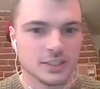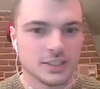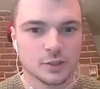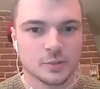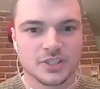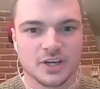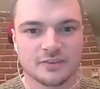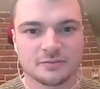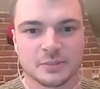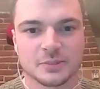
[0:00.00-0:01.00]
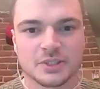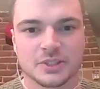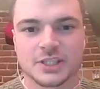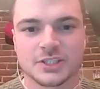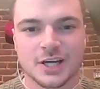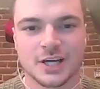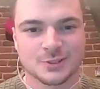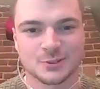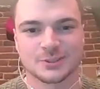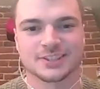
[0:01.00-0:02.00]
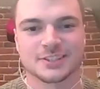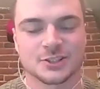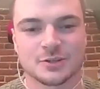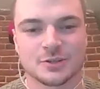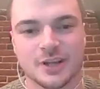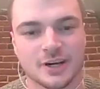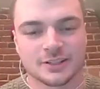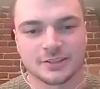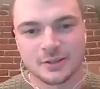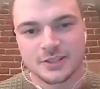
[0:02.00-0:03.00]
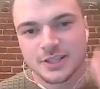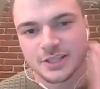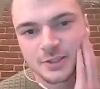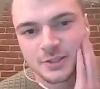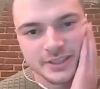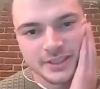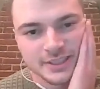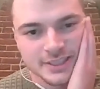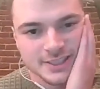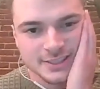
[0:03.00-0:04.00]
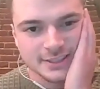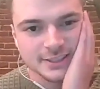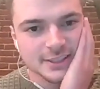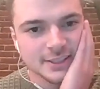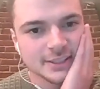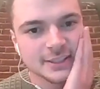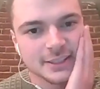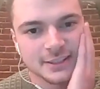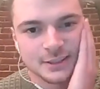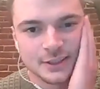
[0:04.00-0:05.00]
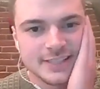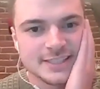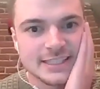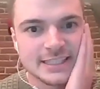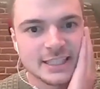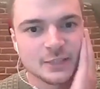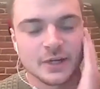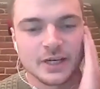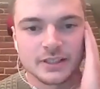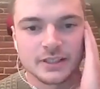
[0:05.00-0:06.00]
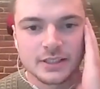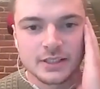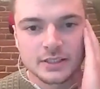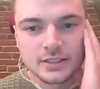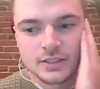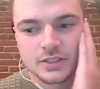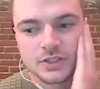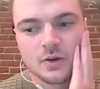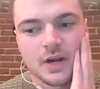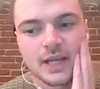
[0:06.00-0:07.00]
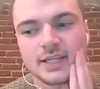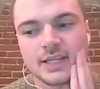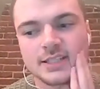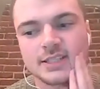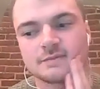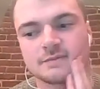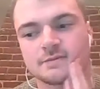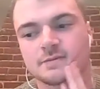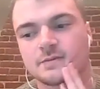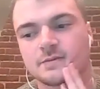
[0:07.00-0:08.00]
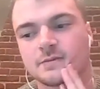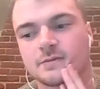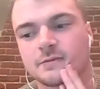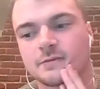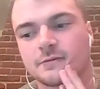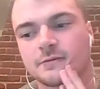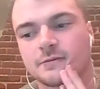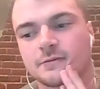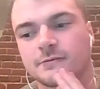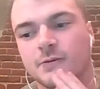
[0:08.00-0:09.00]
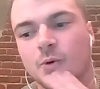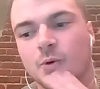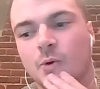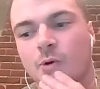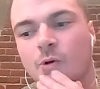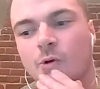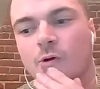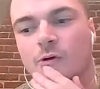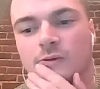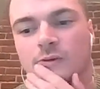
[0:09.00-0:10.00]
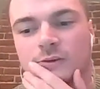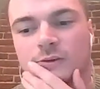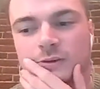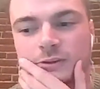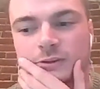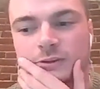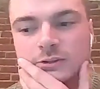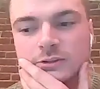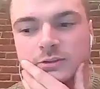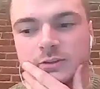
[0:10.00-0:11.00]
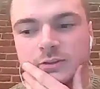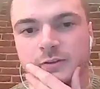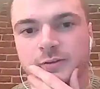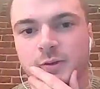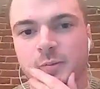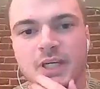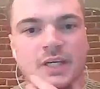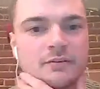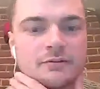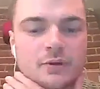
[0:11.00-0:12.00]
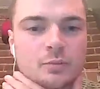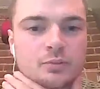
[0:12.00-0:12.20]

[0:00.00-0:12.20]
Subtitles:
it's a little bit tough for me because I started doing this so young, you know. I started doing this at 19 anyway. So I guess for me and for